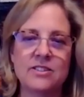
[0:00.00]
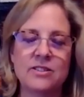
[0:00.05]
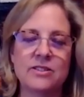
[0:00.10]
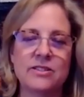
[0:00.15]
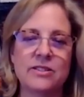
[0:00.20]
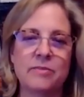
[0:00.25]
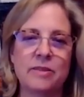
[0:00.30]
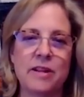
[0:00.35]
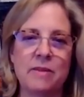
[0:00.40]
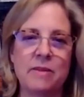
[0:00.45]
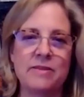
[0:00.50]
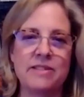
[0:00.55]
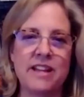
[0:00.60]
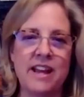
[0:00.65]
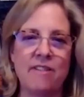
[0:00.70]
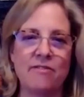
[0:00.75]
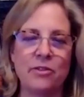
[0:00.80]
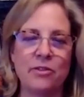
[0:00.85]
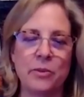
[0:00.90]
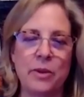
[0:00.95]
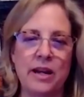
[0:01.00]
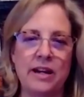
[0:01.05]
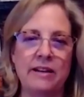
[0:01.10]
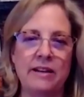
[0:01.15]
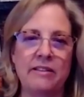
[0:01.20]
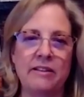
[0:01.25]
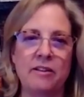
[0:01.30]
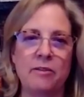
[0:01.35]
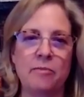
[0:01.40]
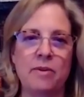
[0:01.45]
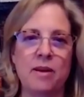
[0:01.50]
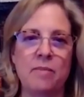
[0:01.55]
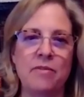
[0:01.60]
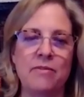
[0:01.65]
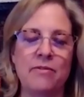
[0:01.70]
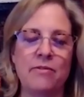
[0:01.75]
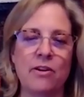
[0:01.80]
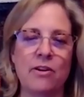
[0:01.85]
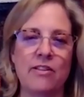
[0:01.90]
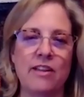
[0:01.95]
Sometimes I have to wait a little bit
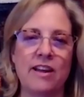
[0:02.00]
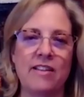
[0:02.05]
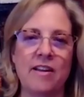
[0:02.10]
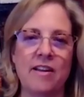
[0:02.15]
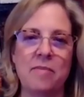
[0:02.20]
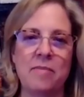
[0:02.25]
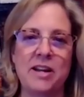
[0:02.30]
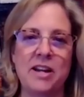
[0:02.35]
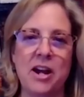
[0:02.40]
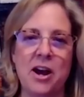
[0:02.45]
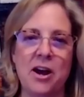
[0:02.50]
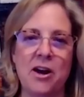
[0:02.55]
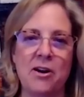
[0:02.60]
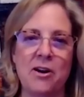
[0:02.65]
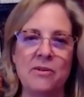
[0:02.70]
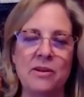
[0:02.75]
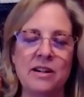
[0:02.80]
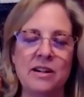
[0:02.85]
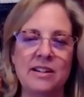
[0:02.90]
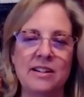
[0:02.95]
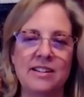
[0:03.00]
before they let me know.